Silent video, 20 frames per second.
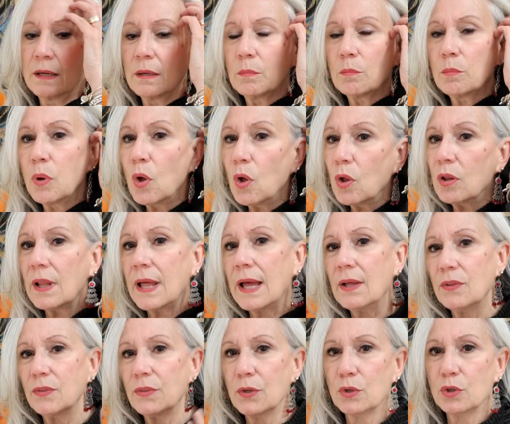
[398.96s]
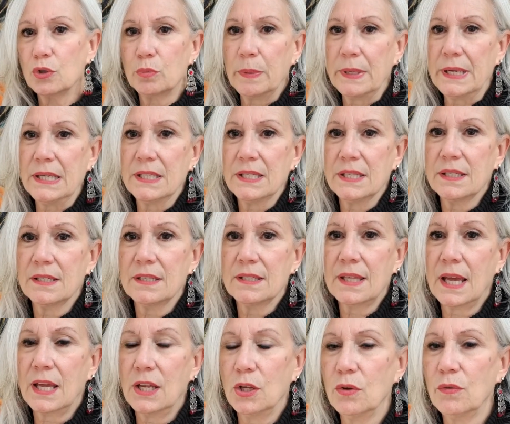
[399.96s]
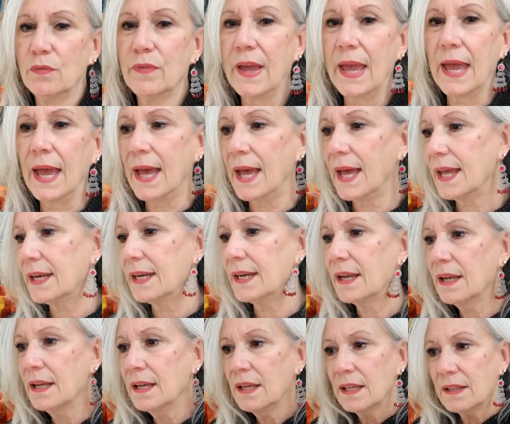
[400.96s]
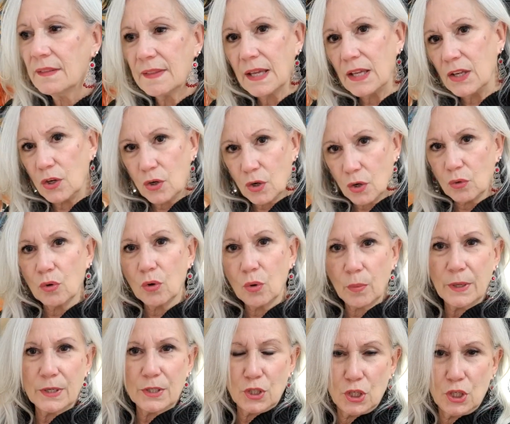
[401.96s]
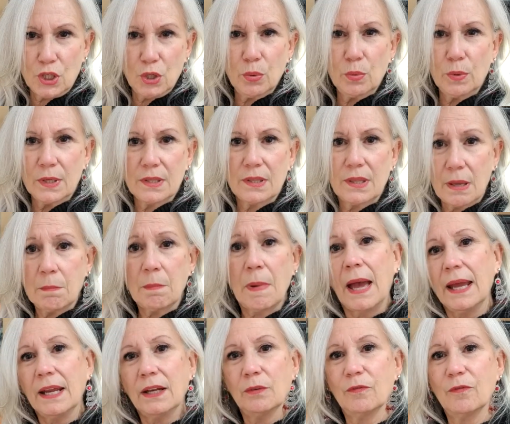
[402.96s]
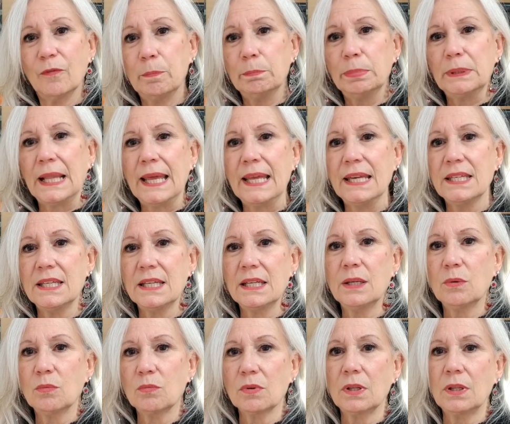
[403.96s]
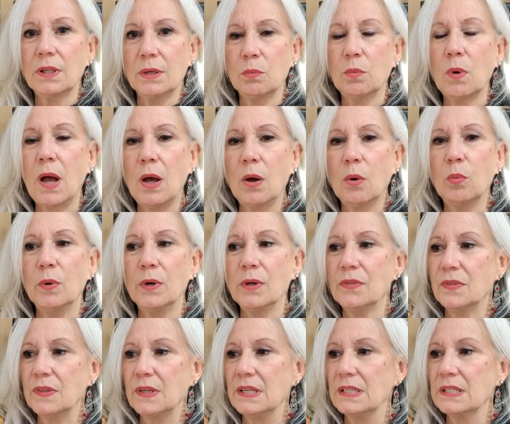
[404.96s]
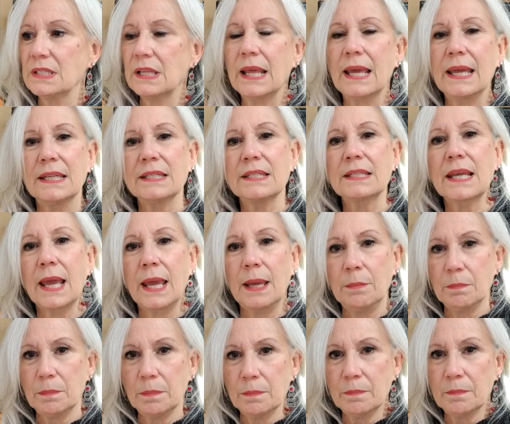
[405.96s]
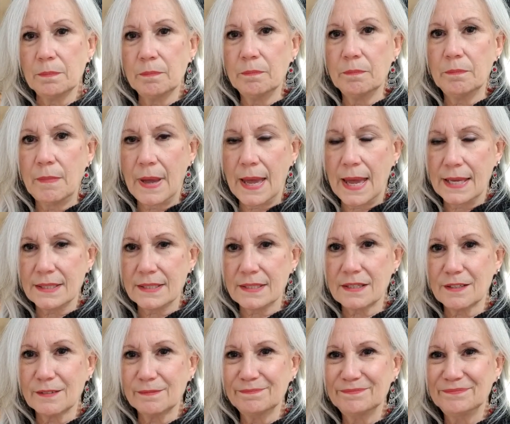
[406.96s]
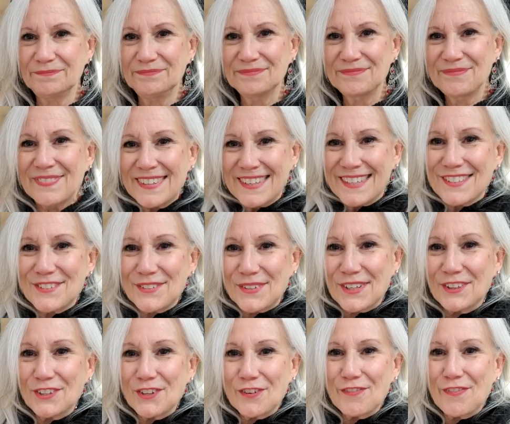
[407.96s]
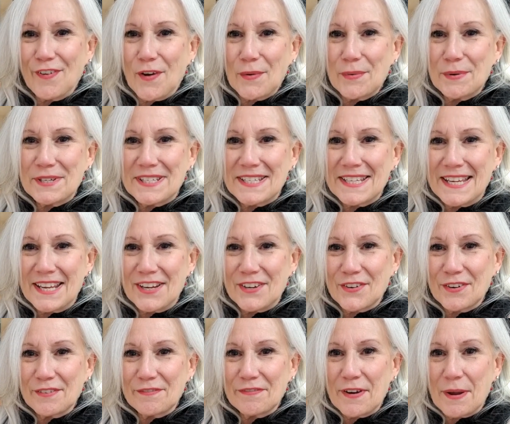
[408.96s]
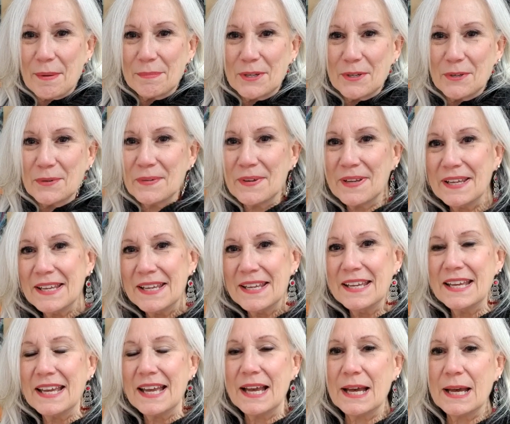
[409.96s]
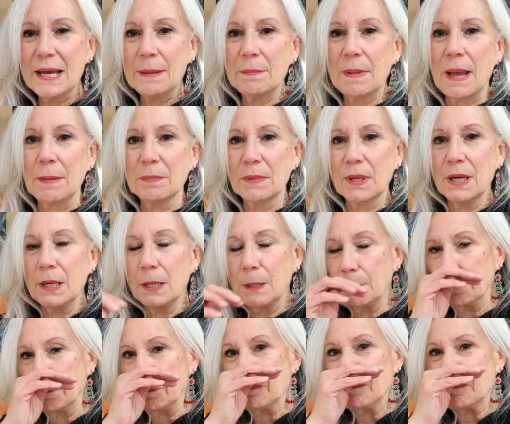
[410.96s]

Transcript: pull out those pieces that you've had that you don't know what to do with. They might blend in really well with these landscape mats. So I look forward to hearing from you. Um, I'm going to